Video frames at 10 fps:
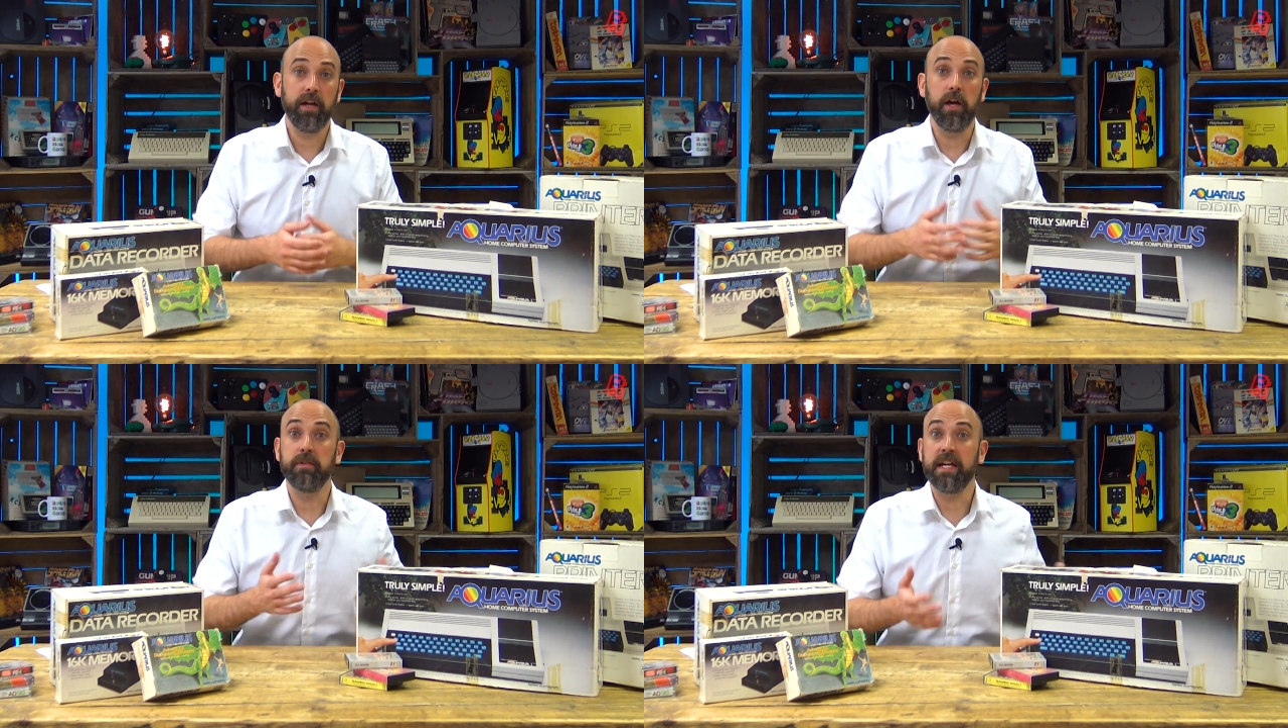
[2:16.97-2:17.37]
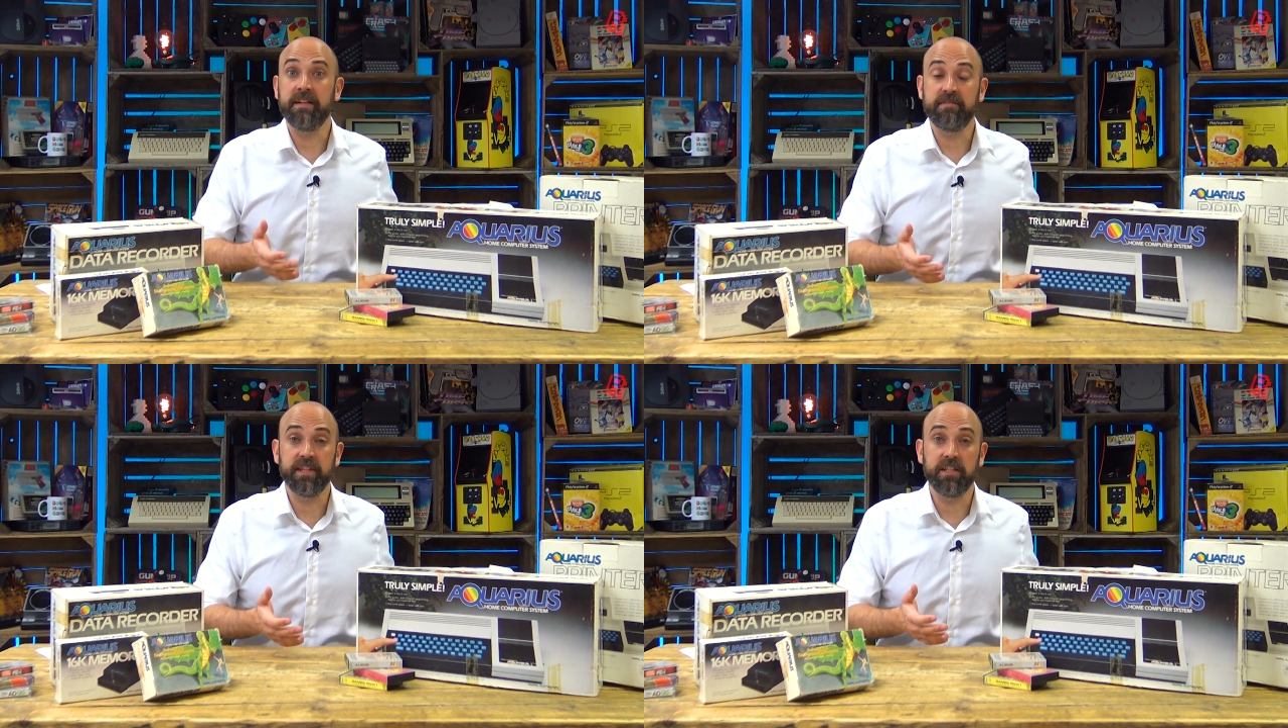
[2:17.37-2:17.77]
over
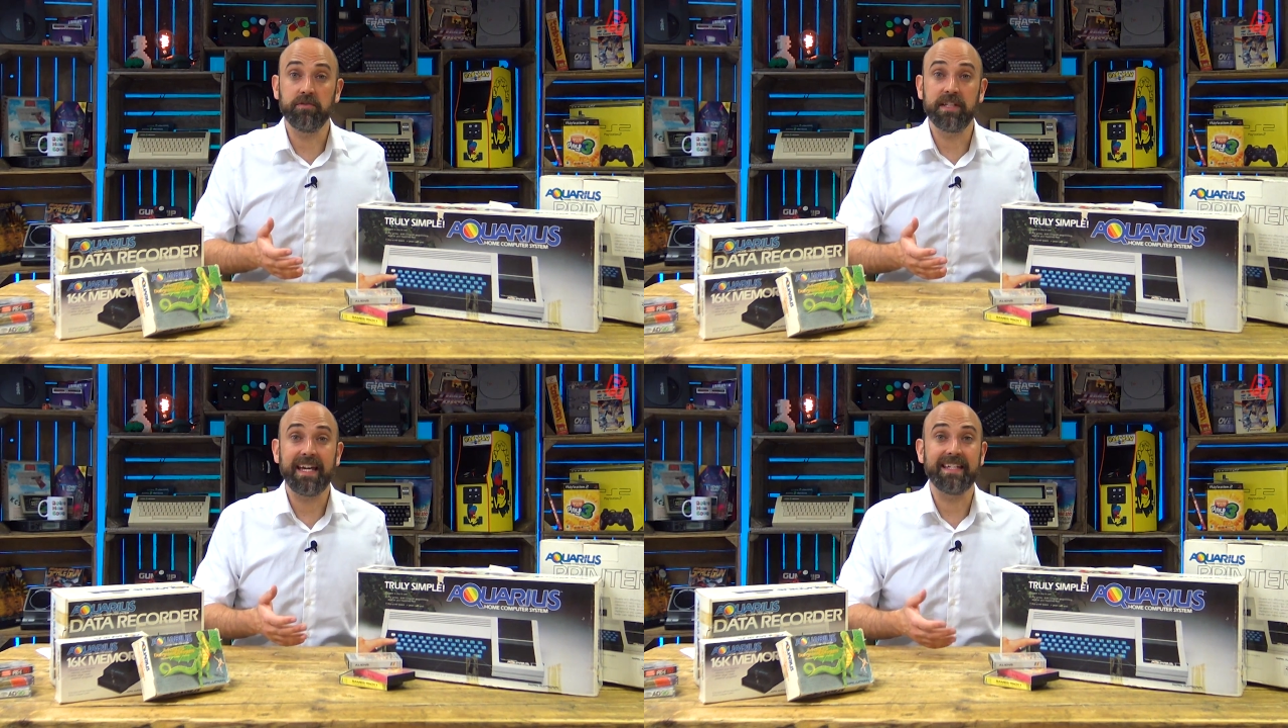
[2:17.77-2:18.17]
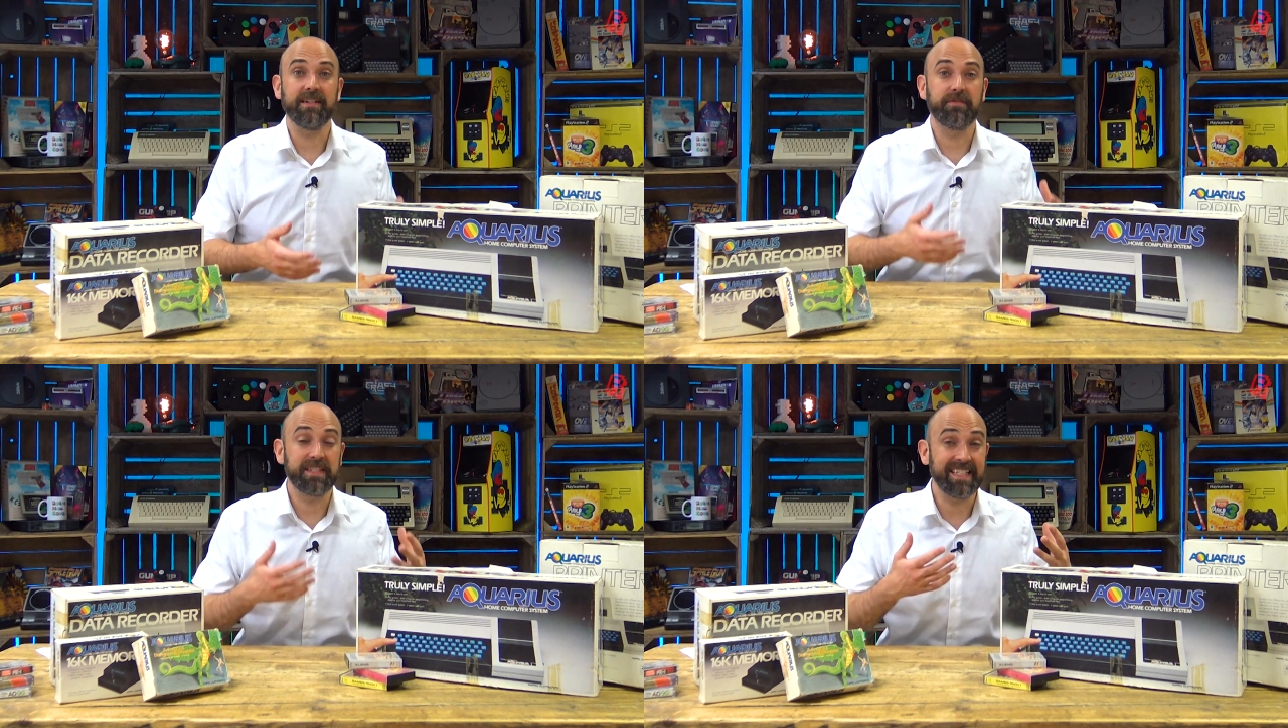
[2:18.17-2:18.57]
here in the UK,
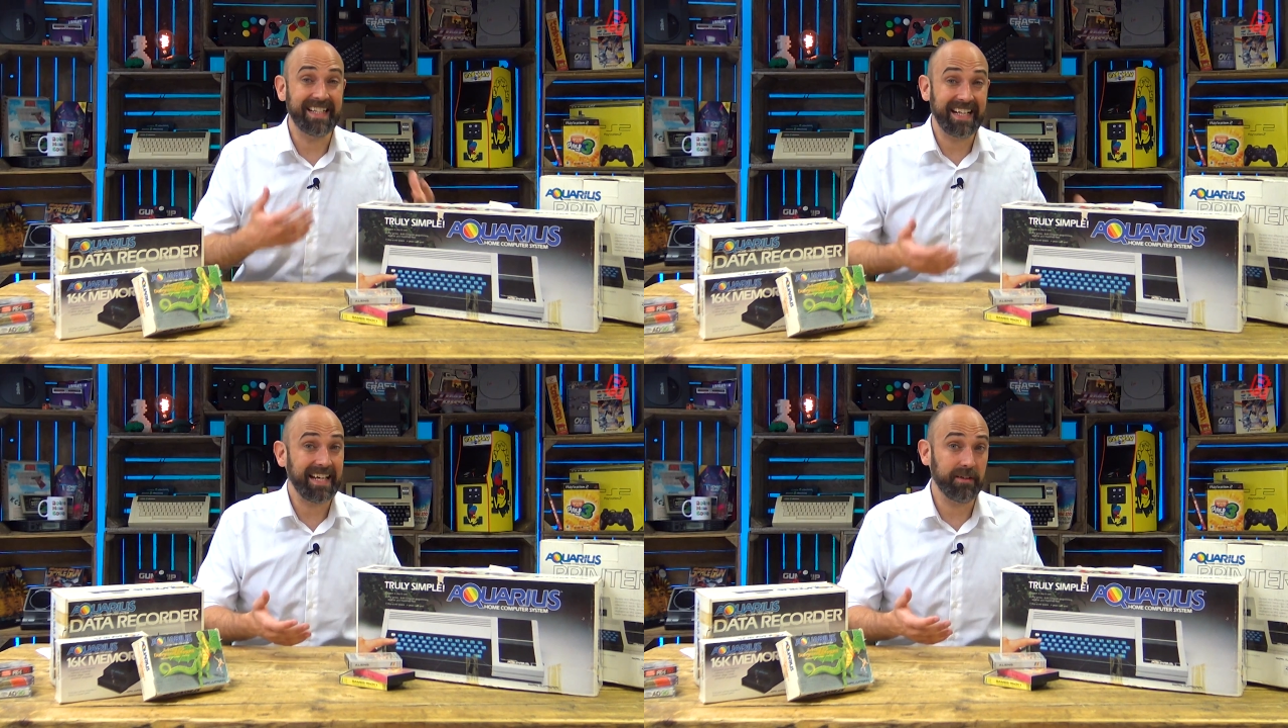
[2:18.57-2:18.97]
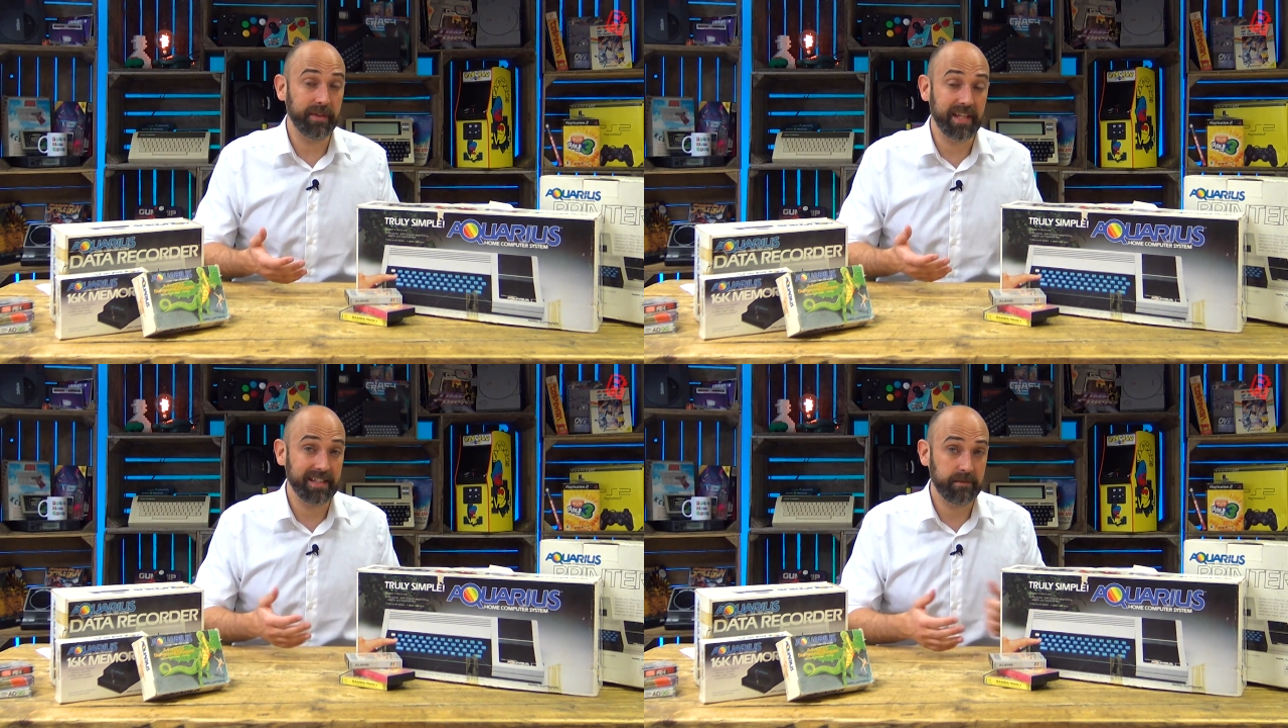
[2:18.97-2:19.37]
of Sinclair
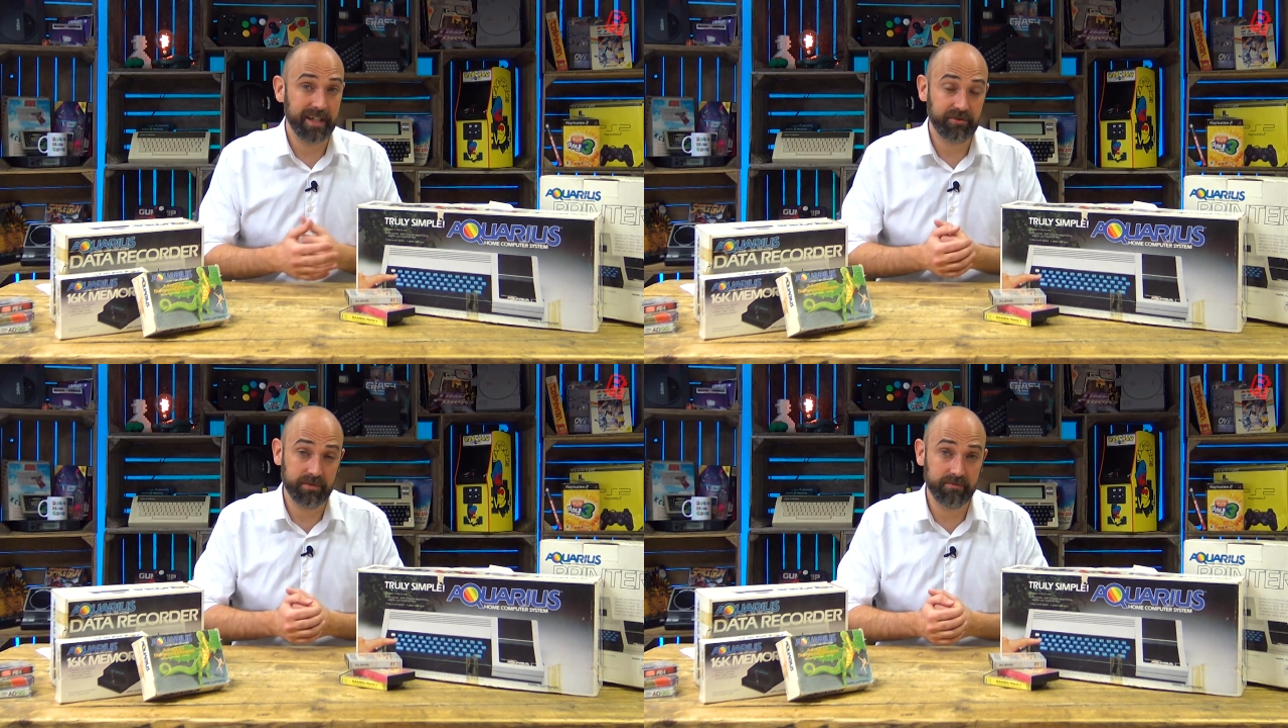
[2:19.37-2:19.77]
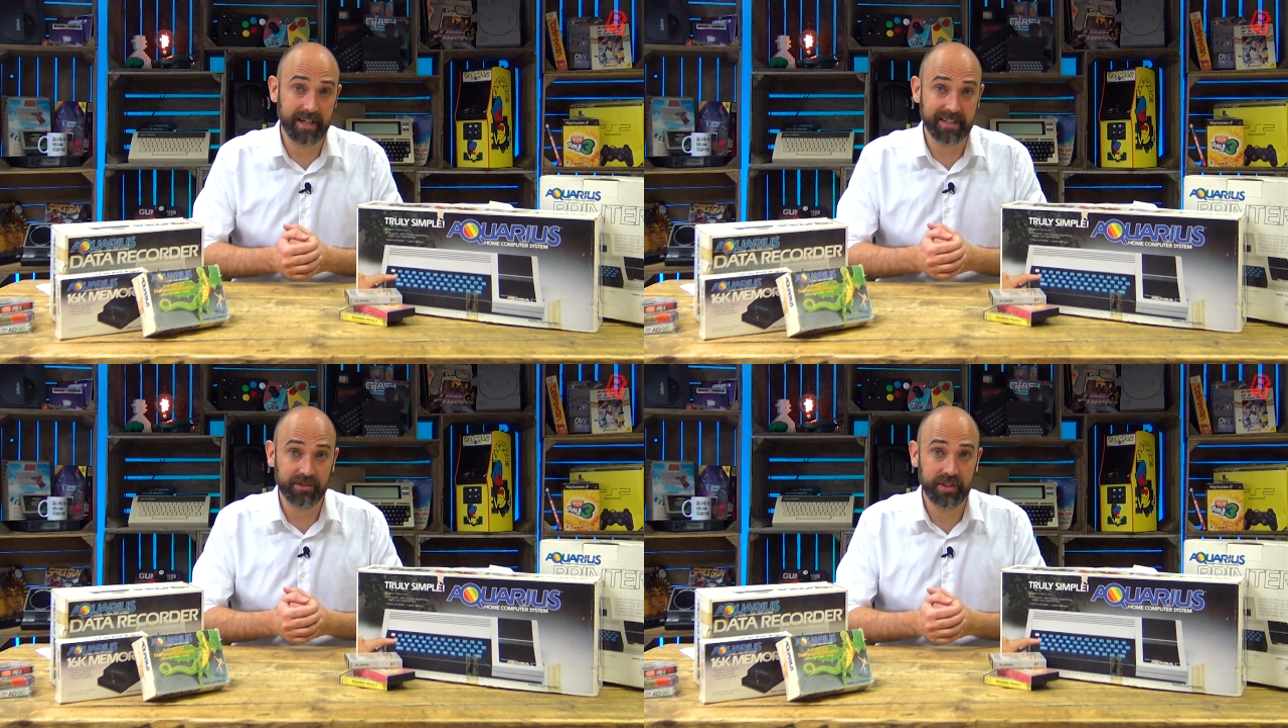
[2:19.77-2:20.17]
with their Spectrum
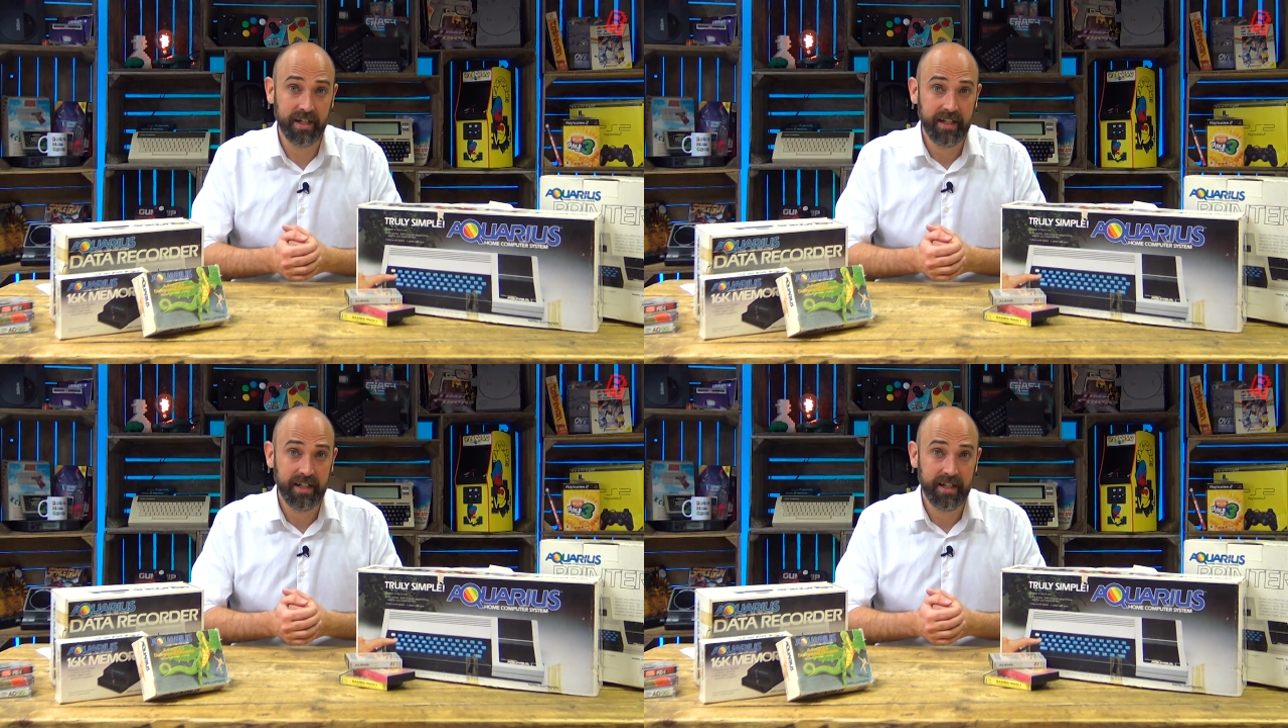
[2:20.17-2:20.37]
range?